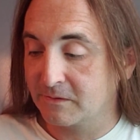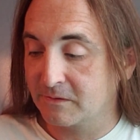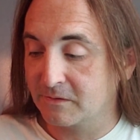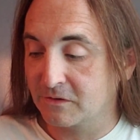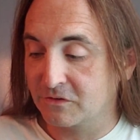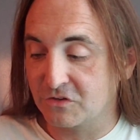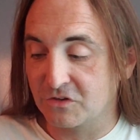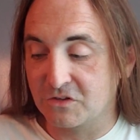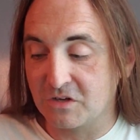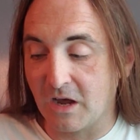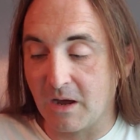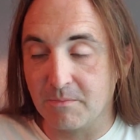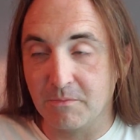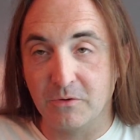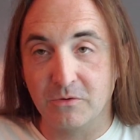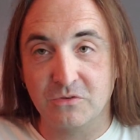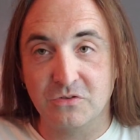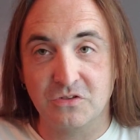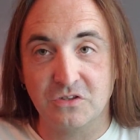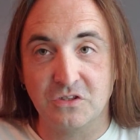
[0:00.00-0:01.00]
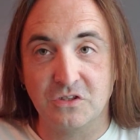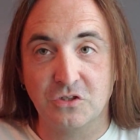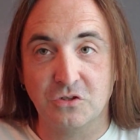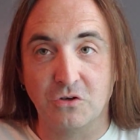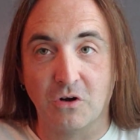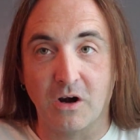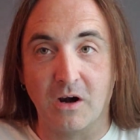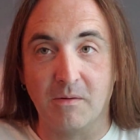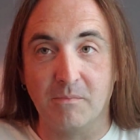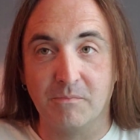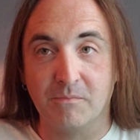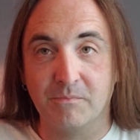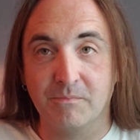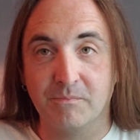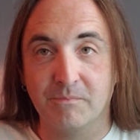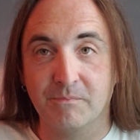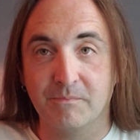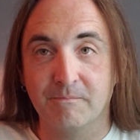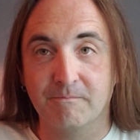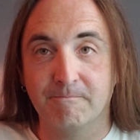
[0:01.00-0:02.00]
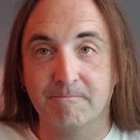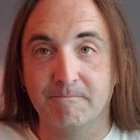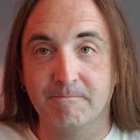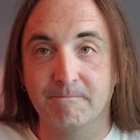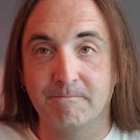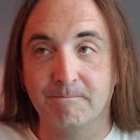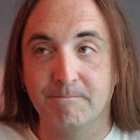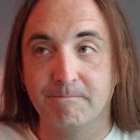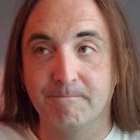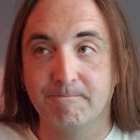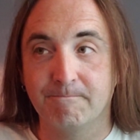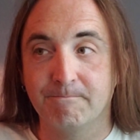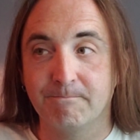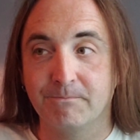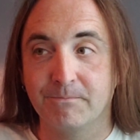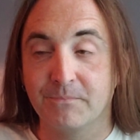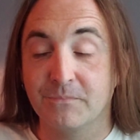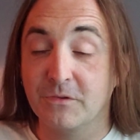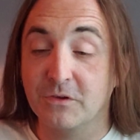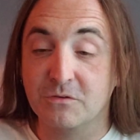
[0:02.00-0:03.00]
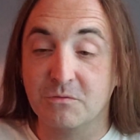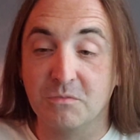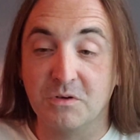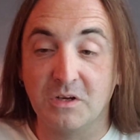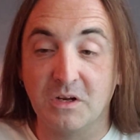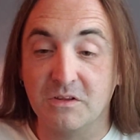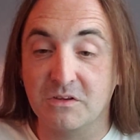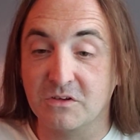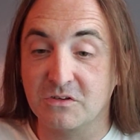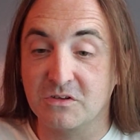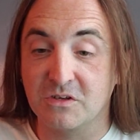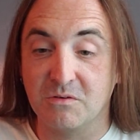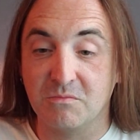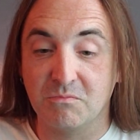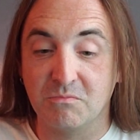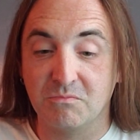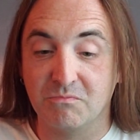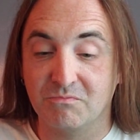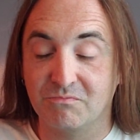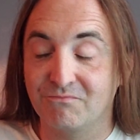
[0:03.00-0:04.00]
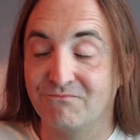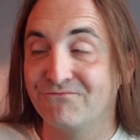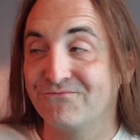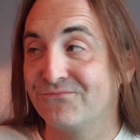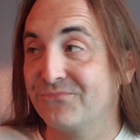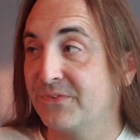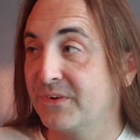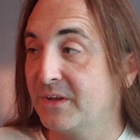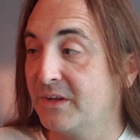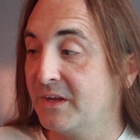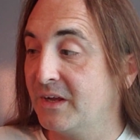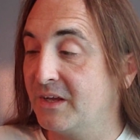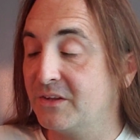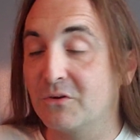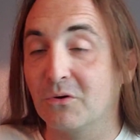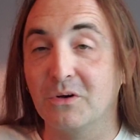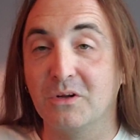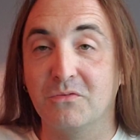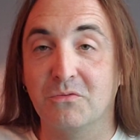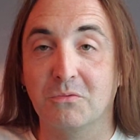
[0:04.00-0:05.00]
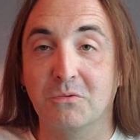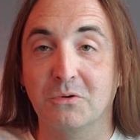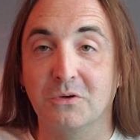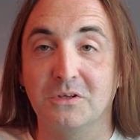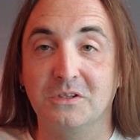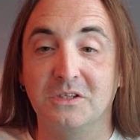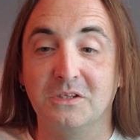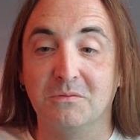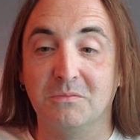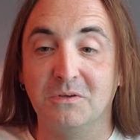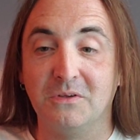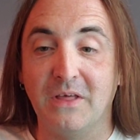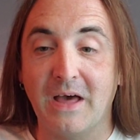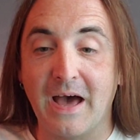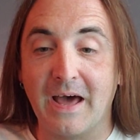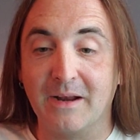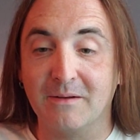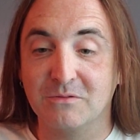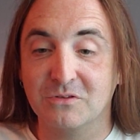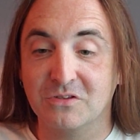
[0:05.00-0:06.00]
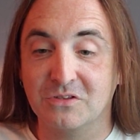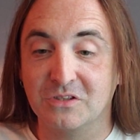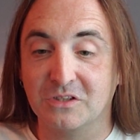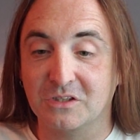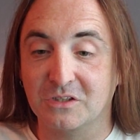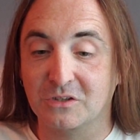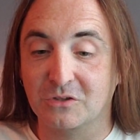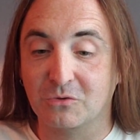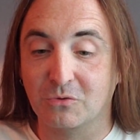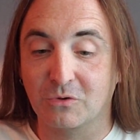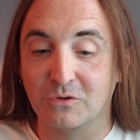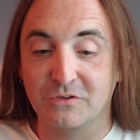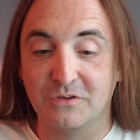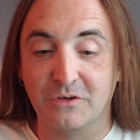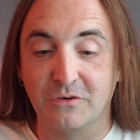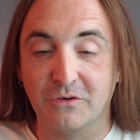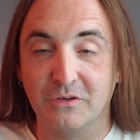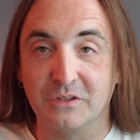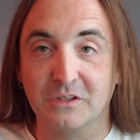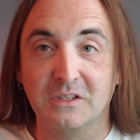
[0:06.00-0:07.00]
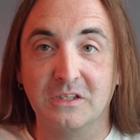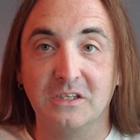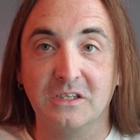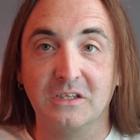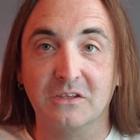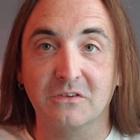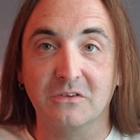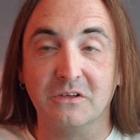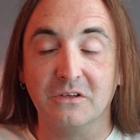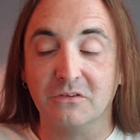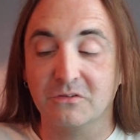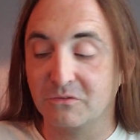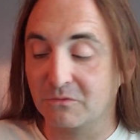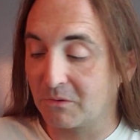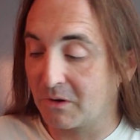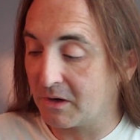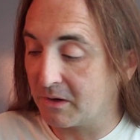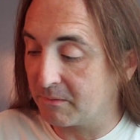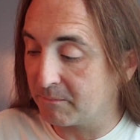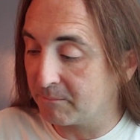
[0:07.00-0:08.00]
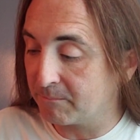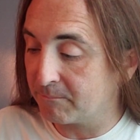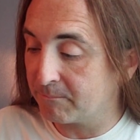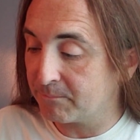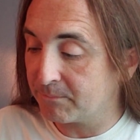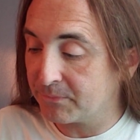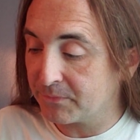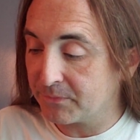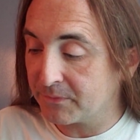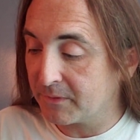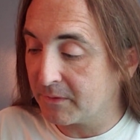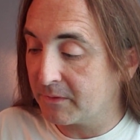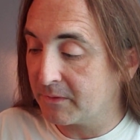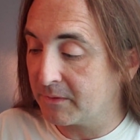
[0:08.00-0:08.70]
because the top note's C sharp. Doesn't mean, it don't even really need to be that. I'm just thinking of chords that are in the key at least, right? And